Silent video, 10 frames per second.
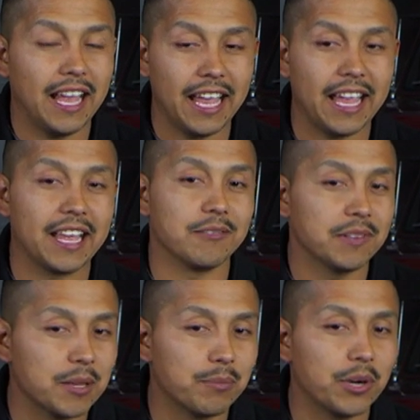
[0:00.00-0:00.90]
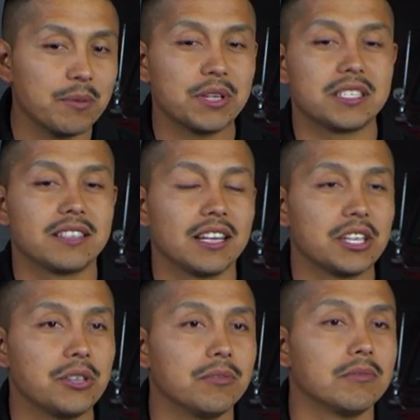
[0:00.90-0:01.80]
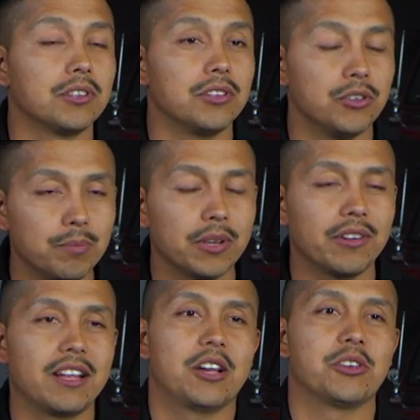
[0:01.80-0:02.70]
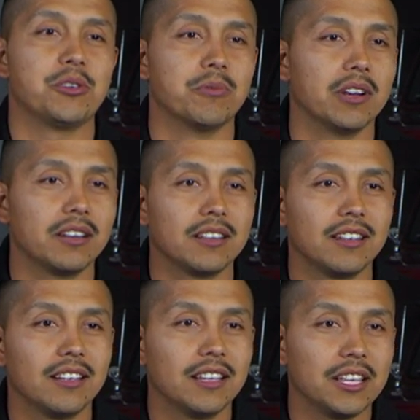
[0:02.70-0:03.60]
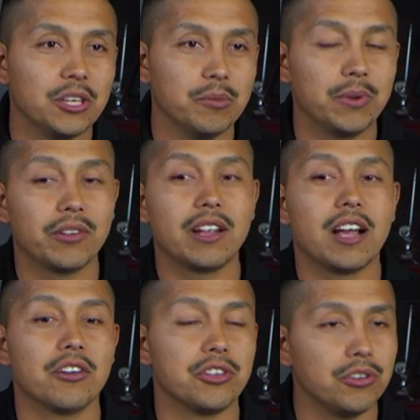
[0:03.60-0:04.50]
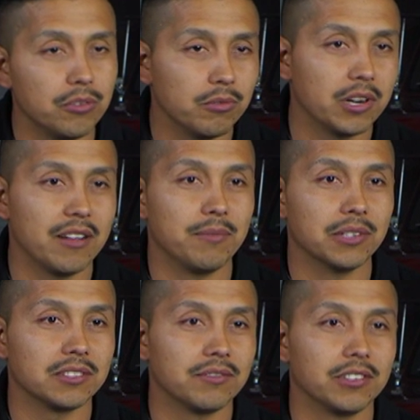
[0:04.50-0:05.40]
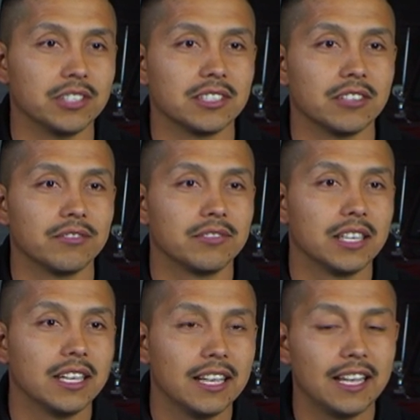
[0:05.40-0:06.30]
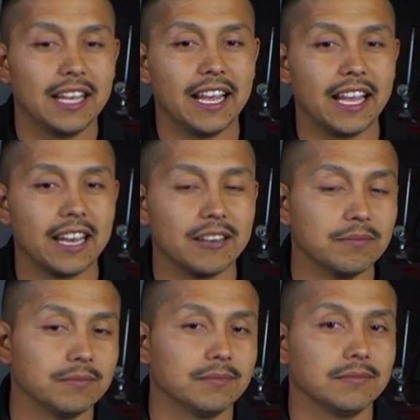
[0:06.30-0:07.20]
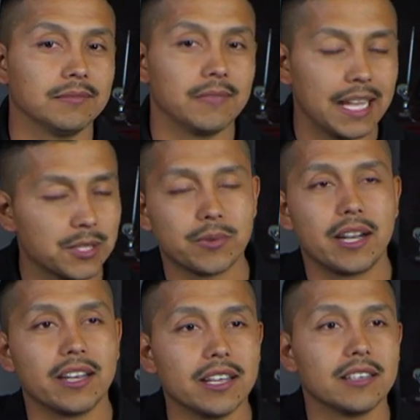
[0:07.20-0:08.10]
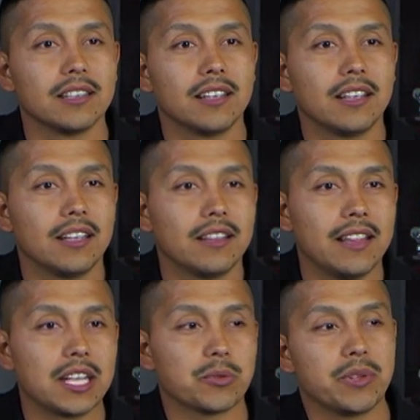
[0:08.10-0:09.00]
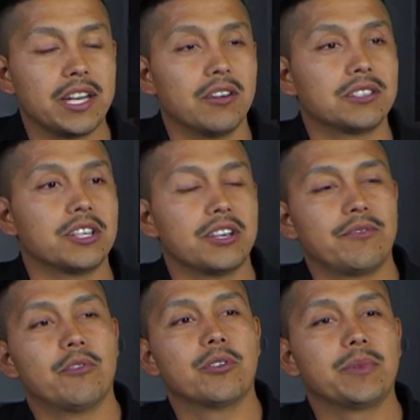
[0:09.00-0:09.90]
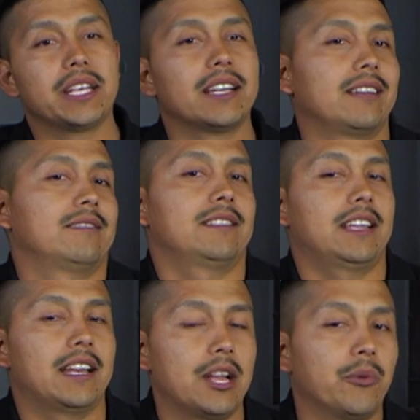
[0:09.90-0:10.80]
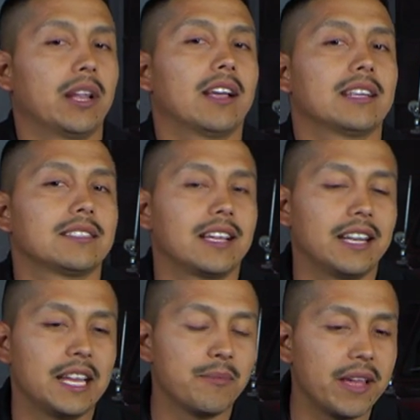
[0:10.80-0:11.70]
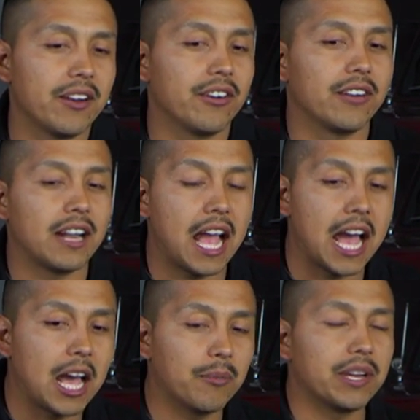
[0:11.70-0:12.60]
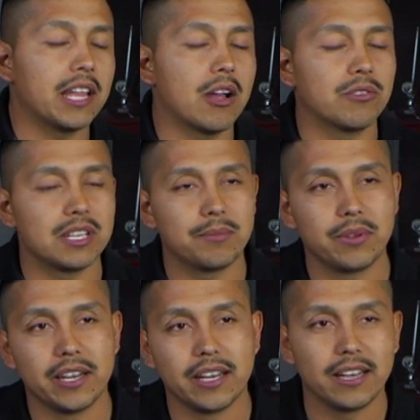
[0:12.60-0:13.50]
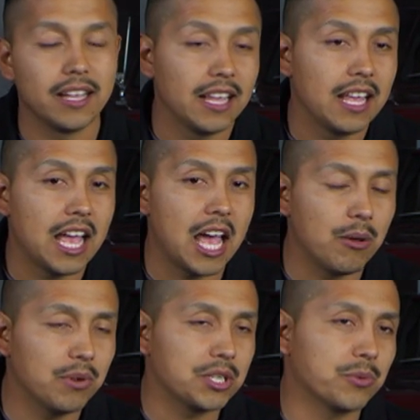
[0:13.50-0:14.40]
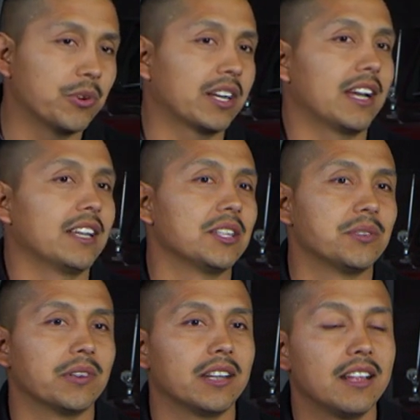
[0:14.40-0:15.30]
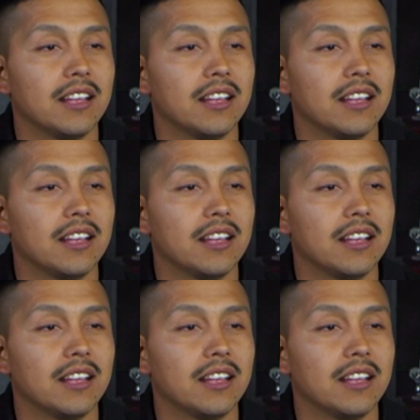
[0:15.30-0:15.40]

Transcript: and him pretty much telling you, you build it how you want. You build it how you would have built it for yourself. And that's what I did. That's when it all turned for me, and, and I realized that it didn't matter how many hours I put in it, how much work I did to it.